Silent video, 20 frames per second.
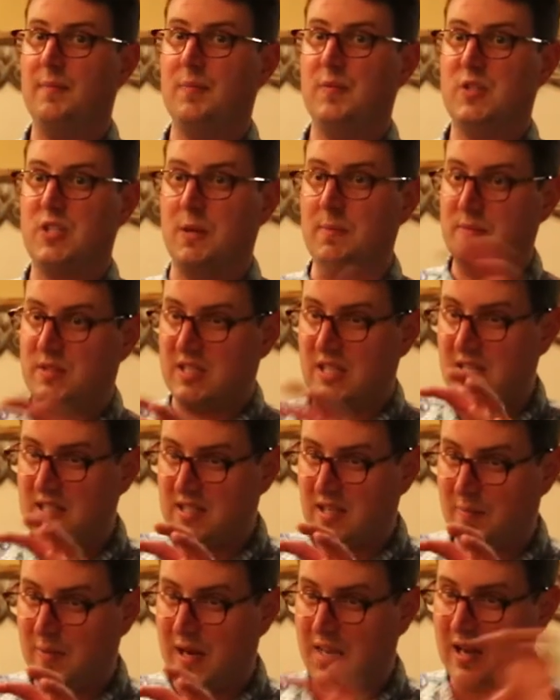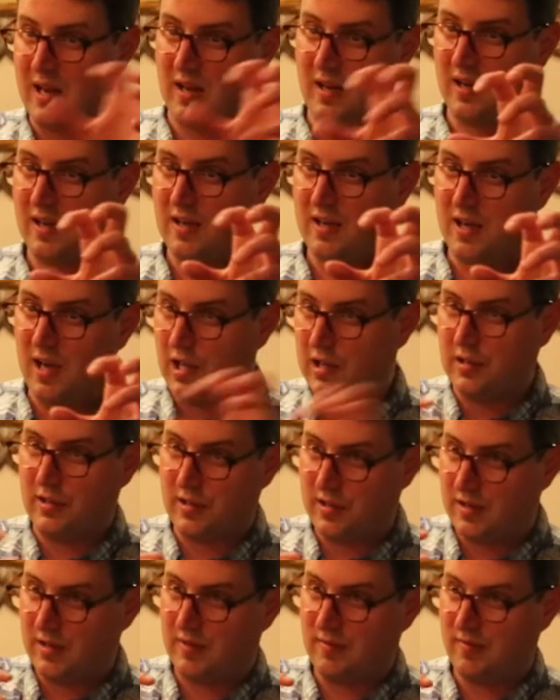Some scenes had been
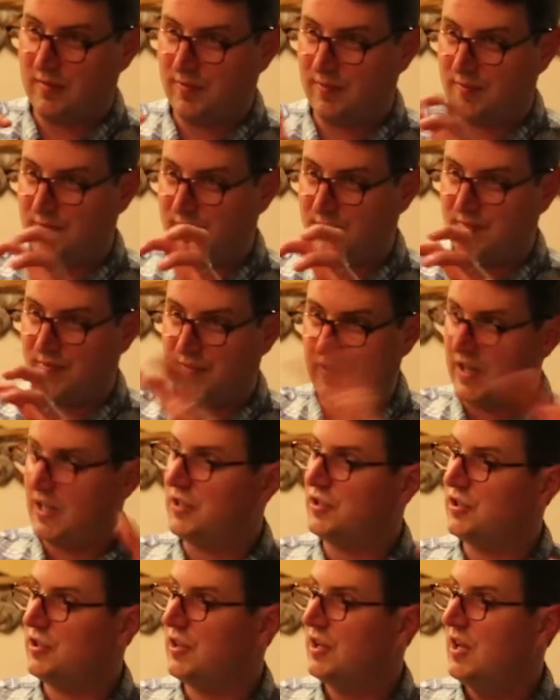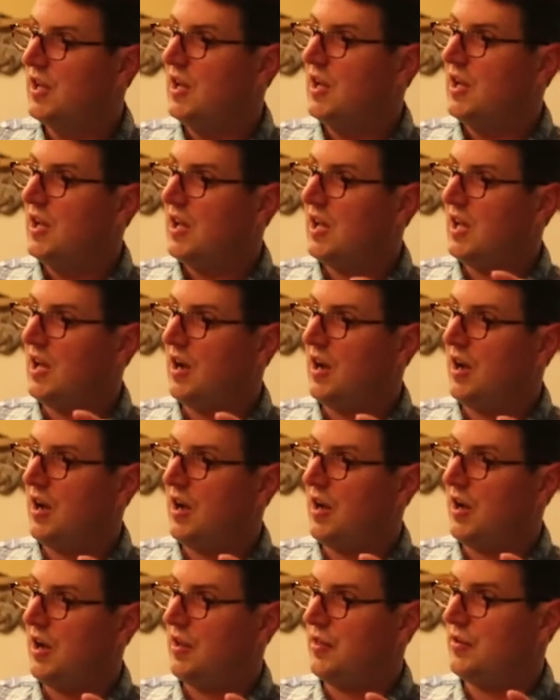colored and finished.
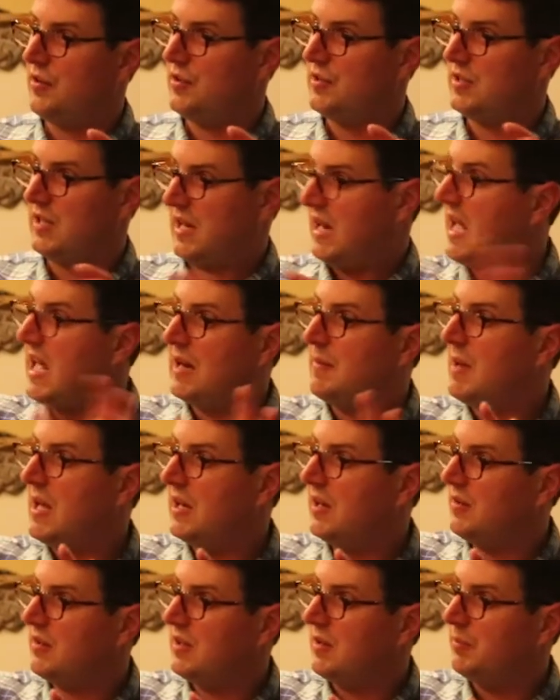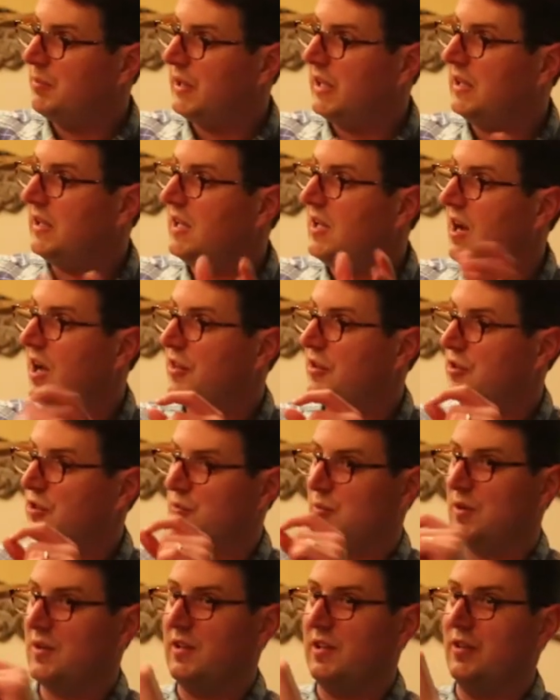Others and animated completely,
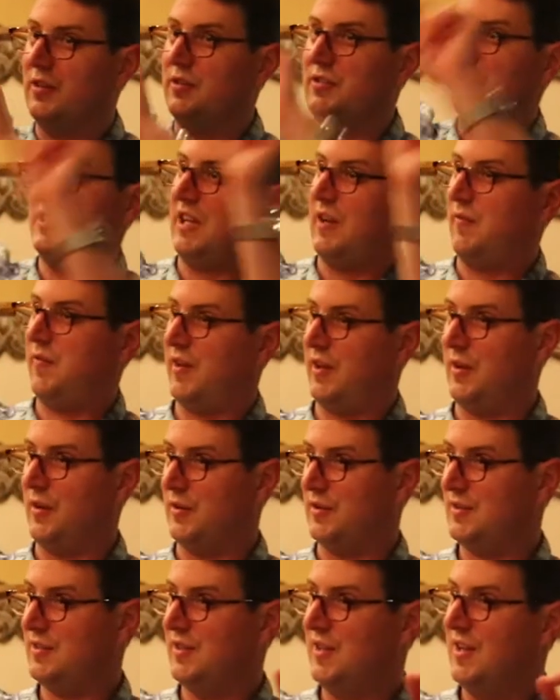others were little stick figures.